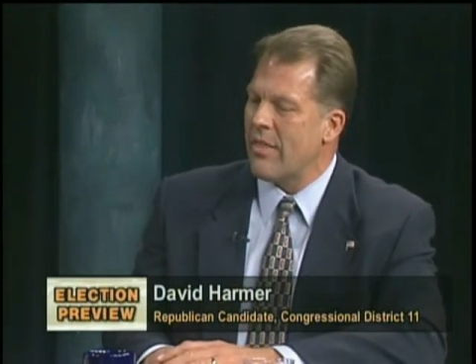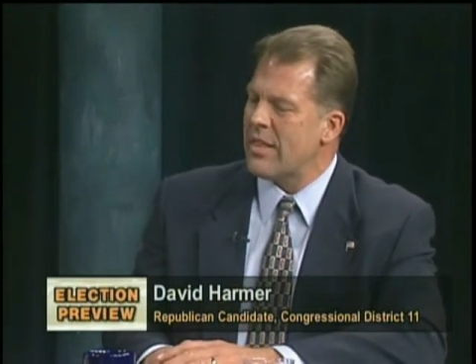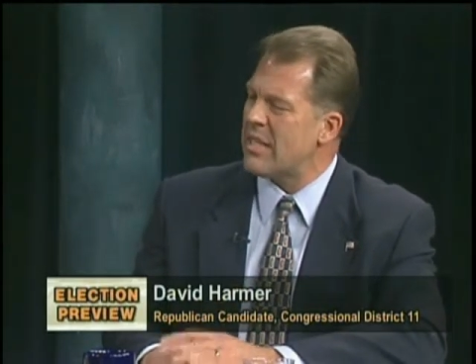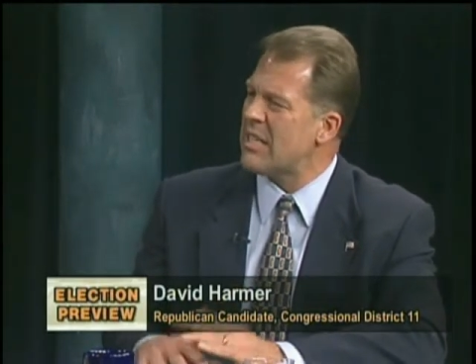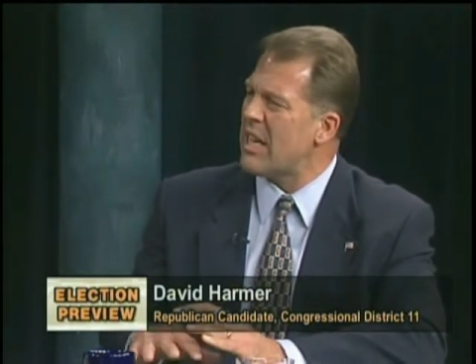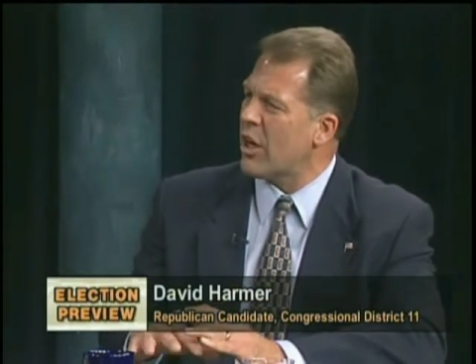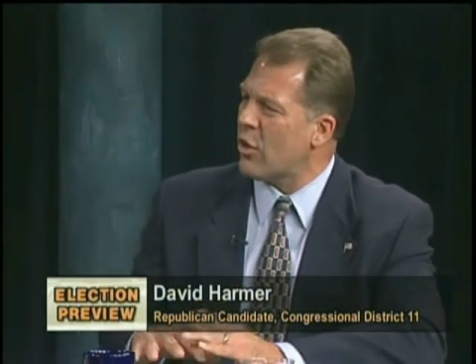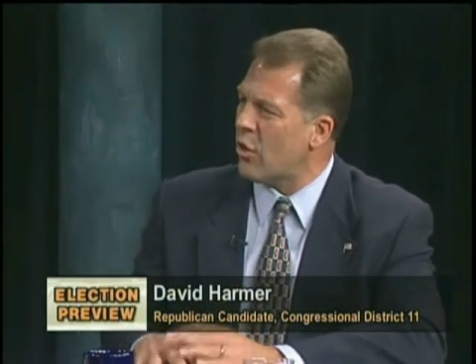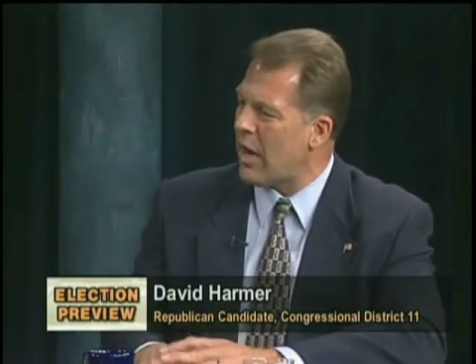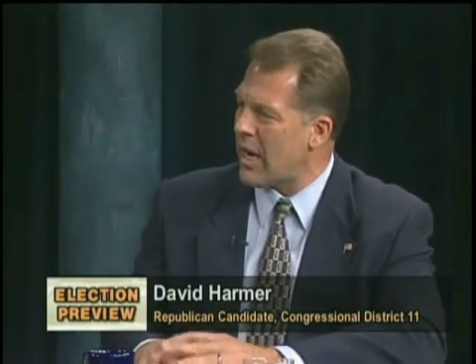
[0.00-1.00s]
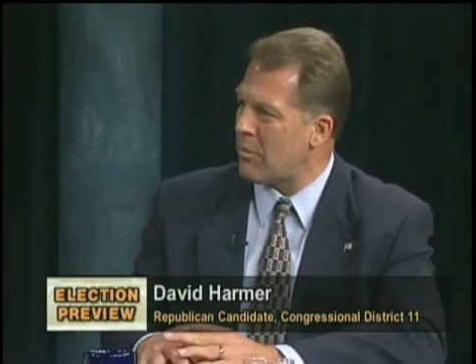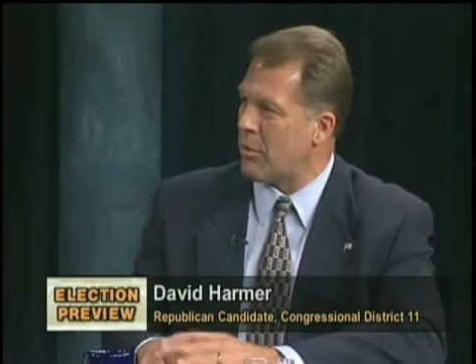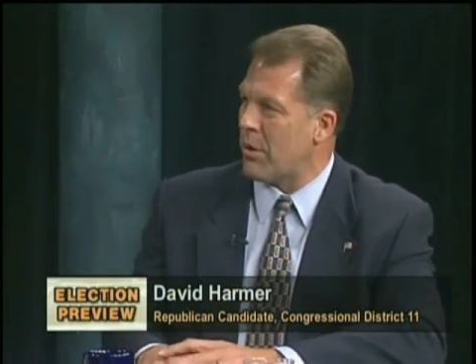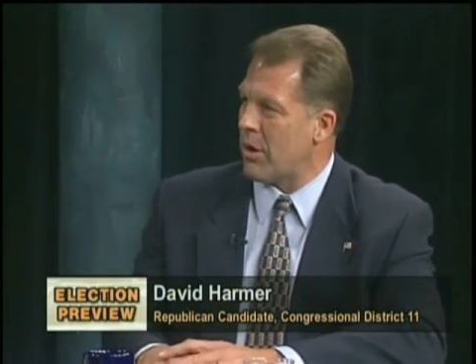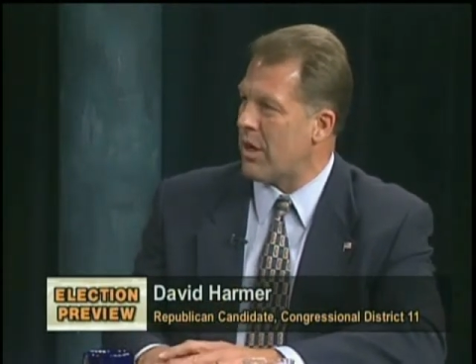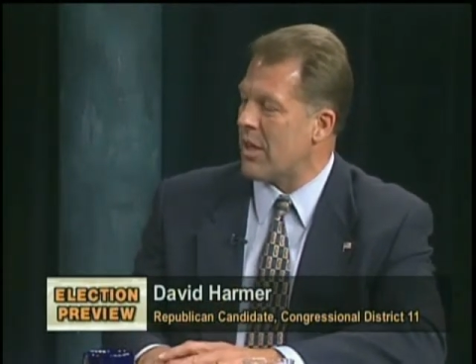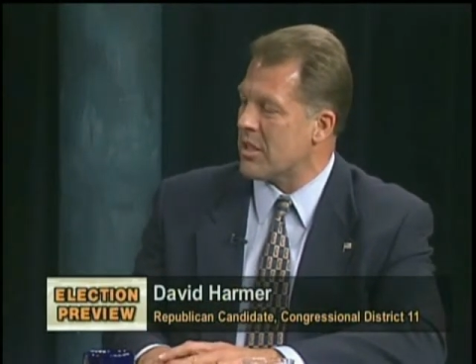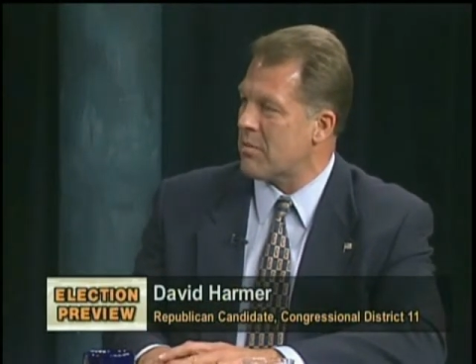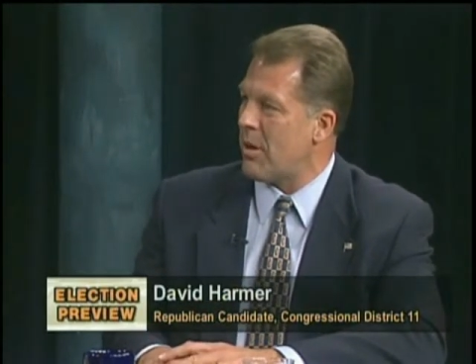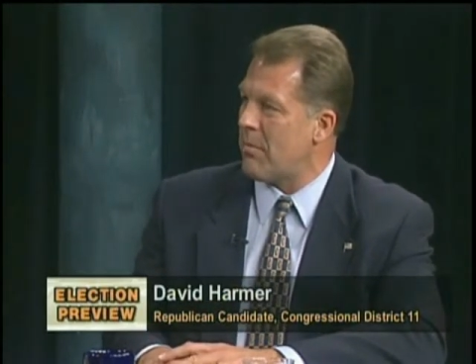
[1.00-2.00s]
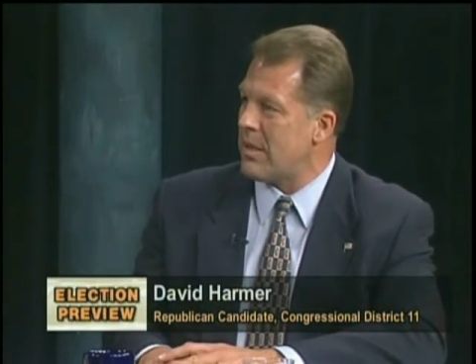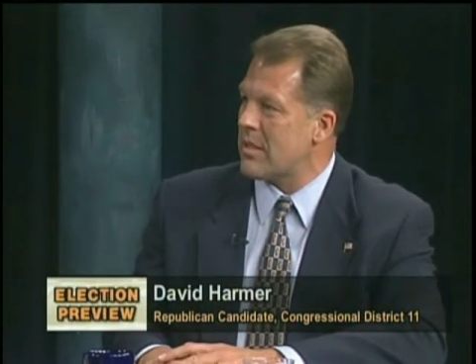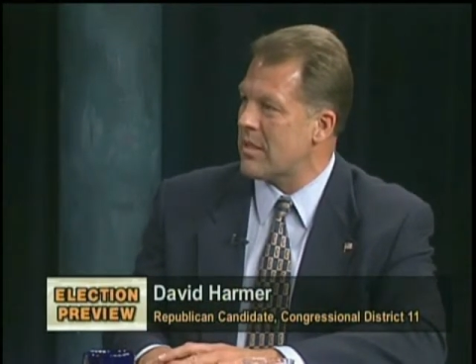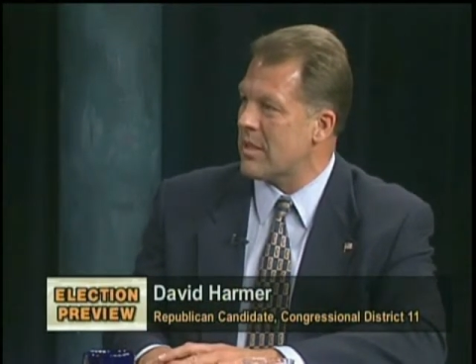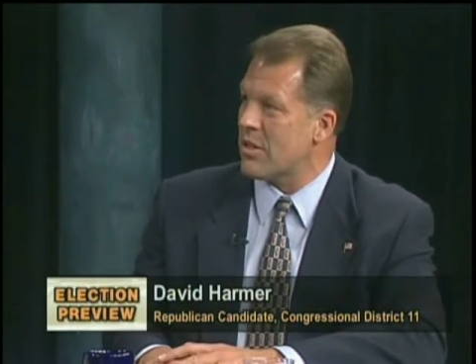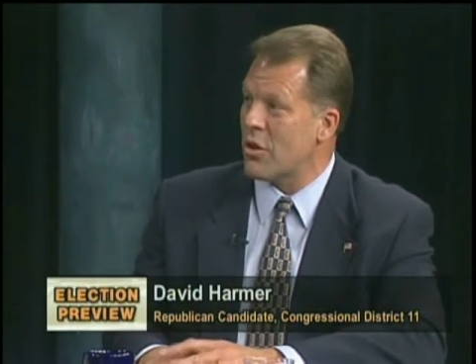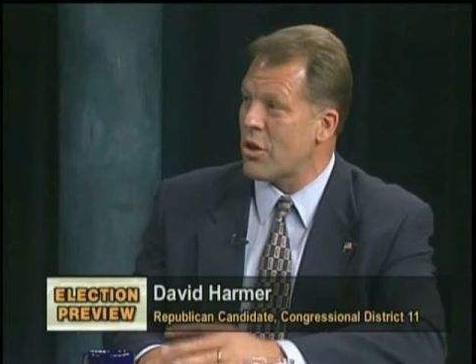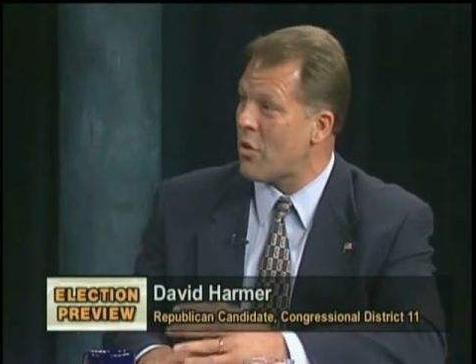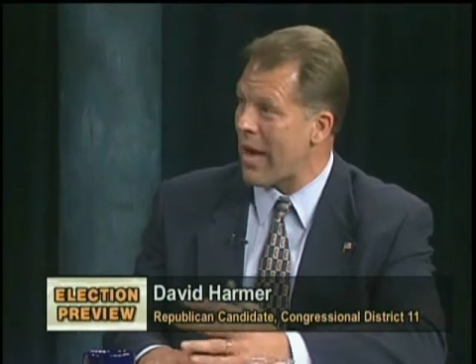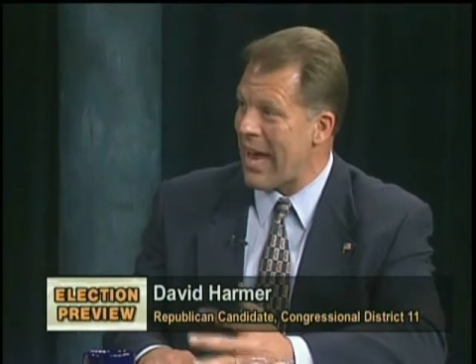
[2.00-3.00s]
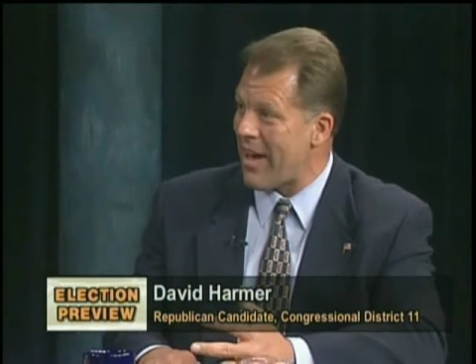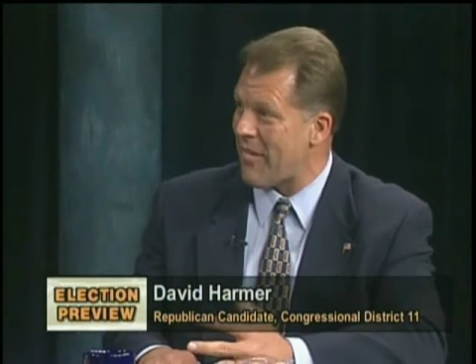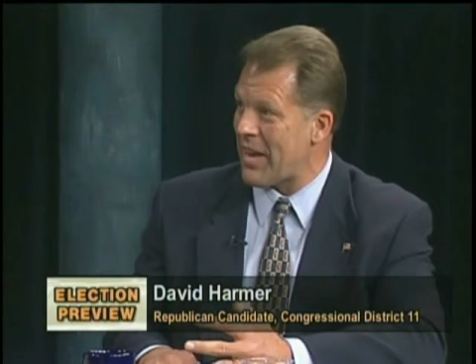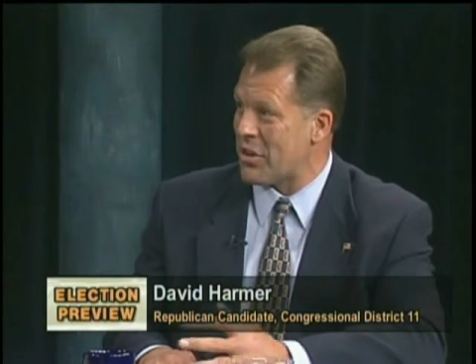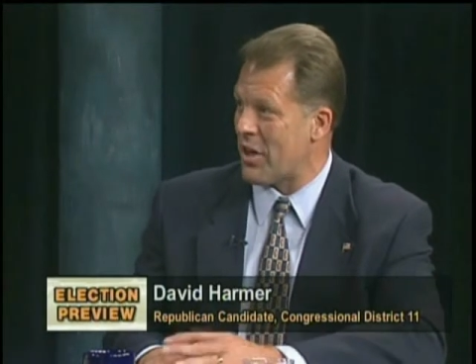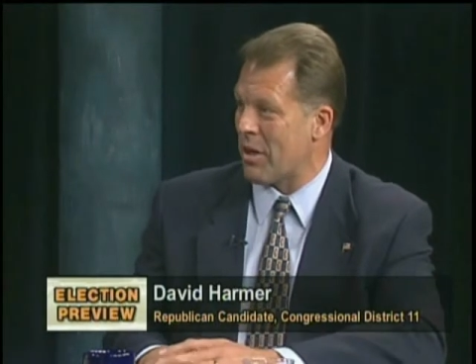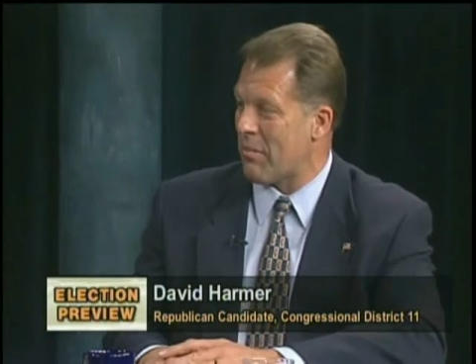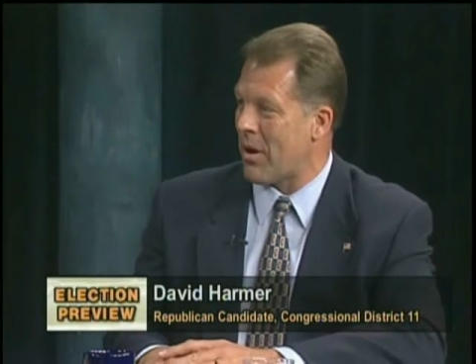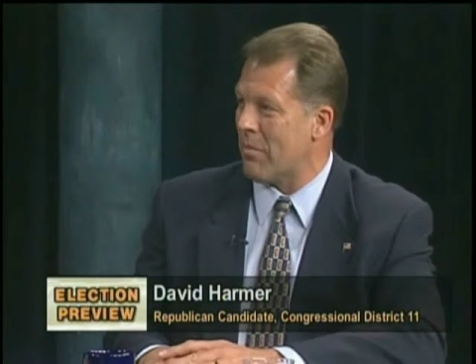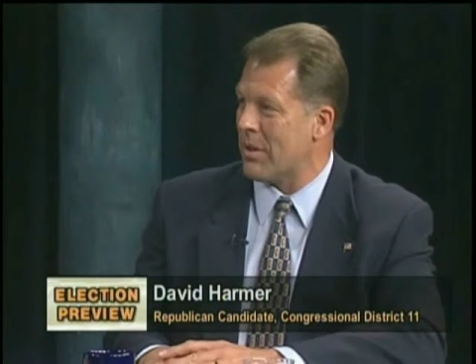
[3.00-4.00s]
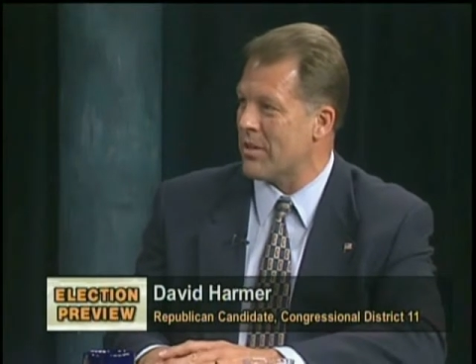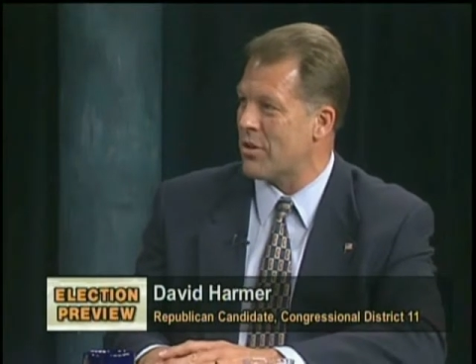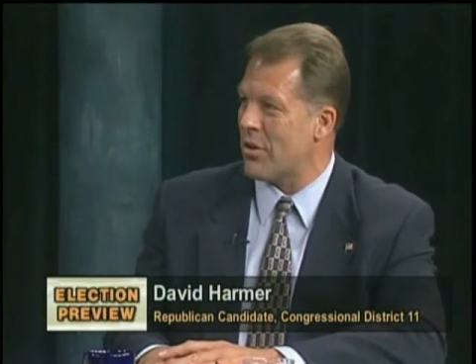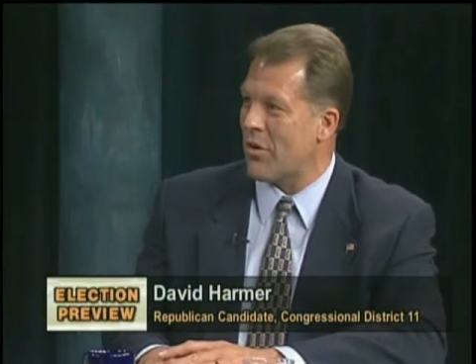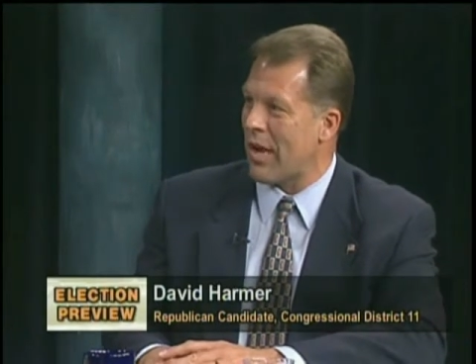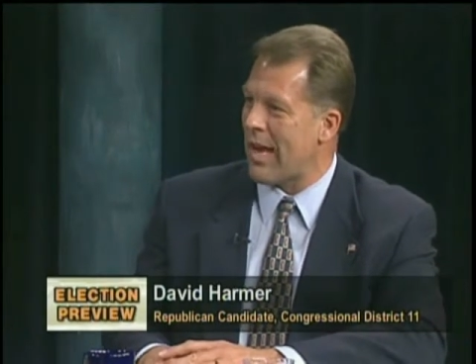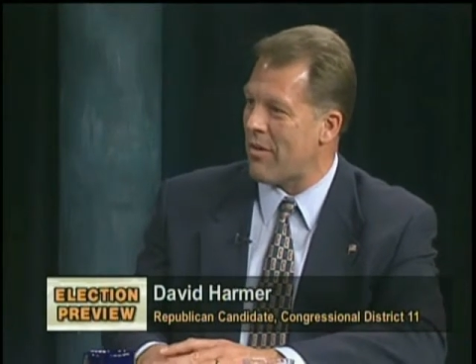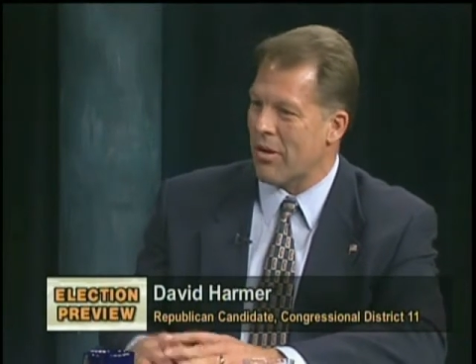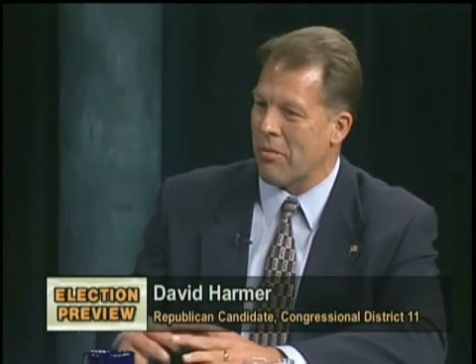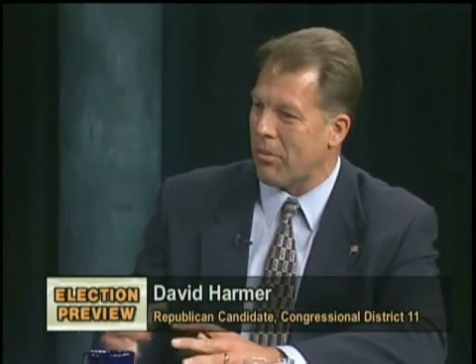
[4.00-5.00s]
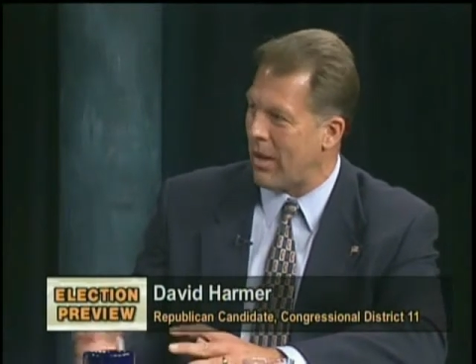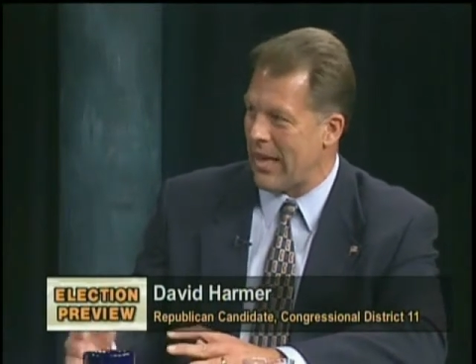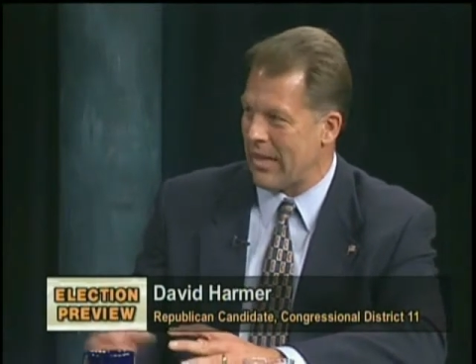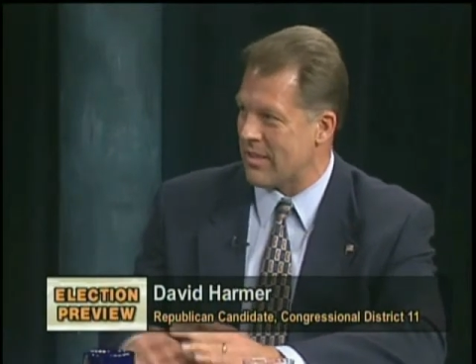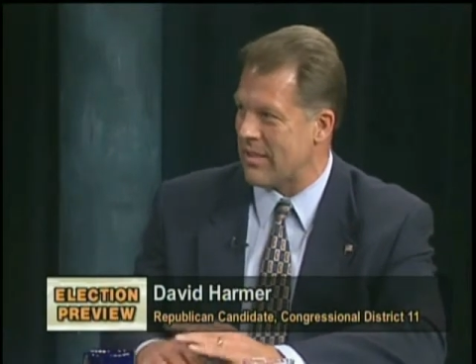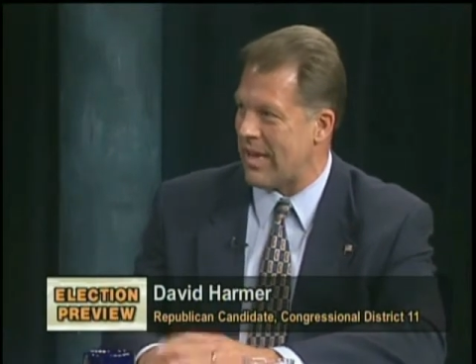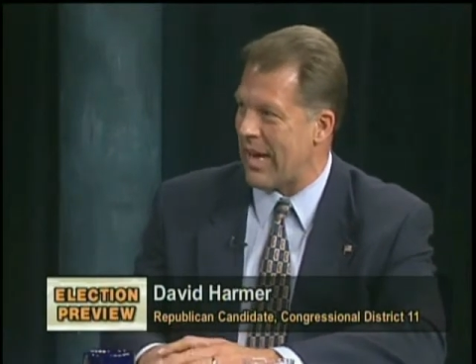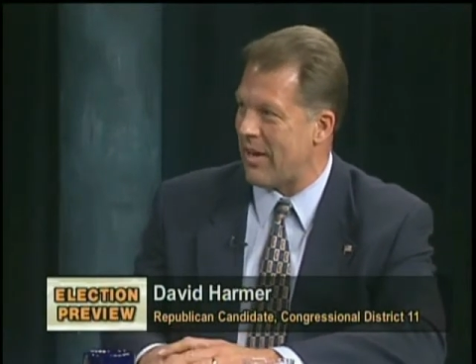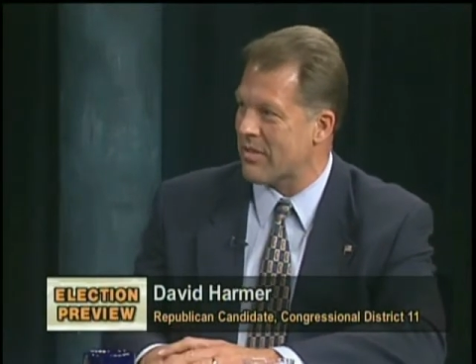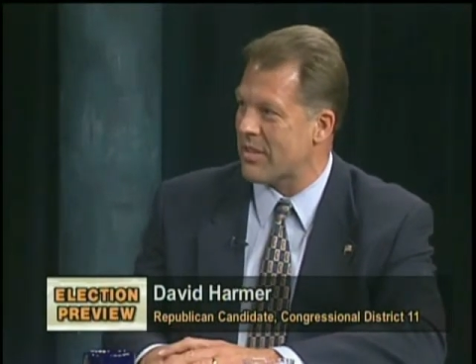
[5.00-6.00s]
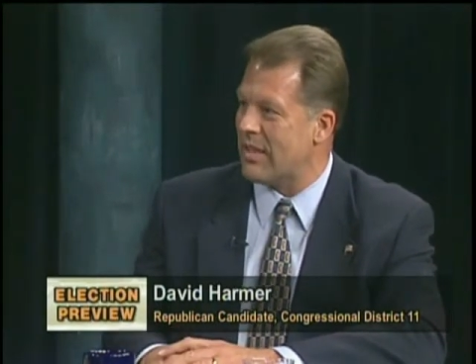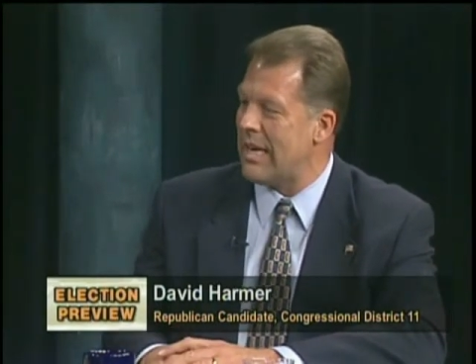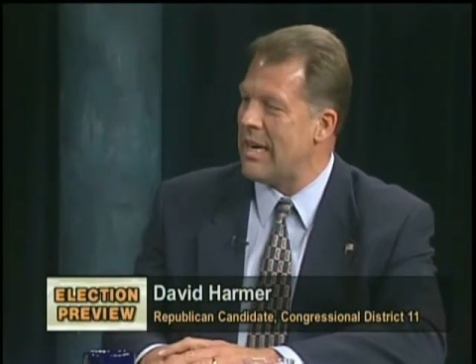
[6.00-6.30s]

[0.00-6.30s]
This is an incredible burden on small businesses who don't have HR departments, who don't have compliance staffs.